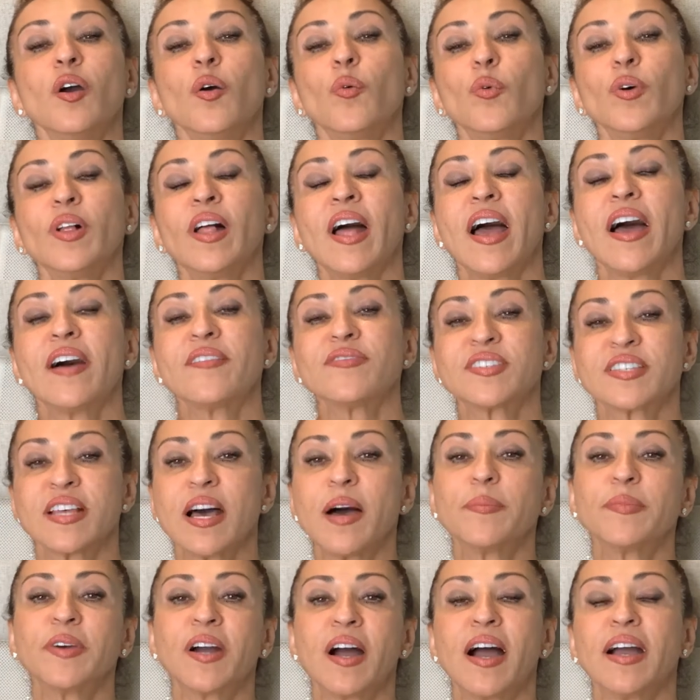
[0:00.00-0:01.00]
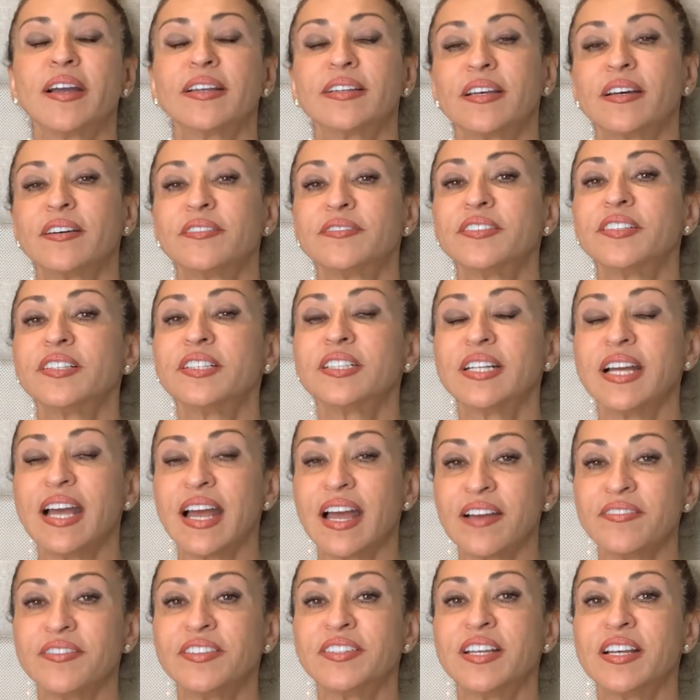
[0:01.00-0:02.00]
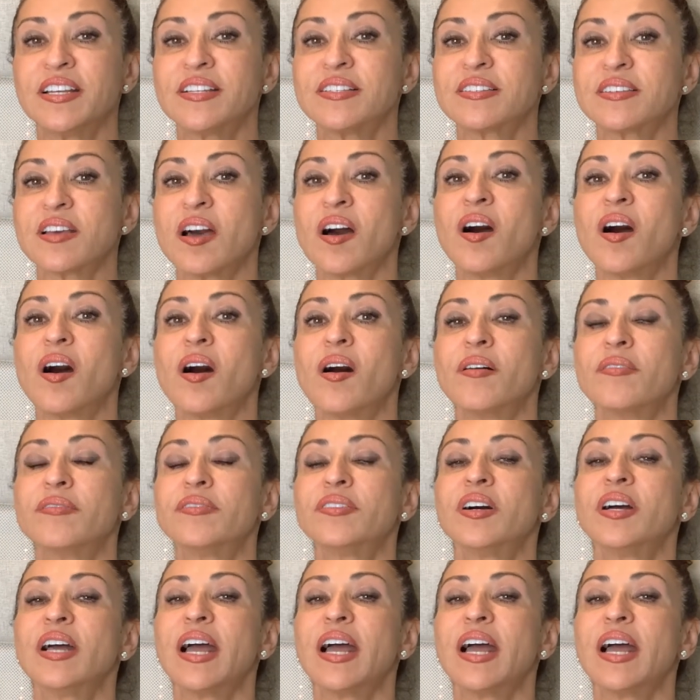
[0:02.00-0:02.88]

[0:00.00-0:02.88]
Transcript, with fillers: will have some kind of evidence of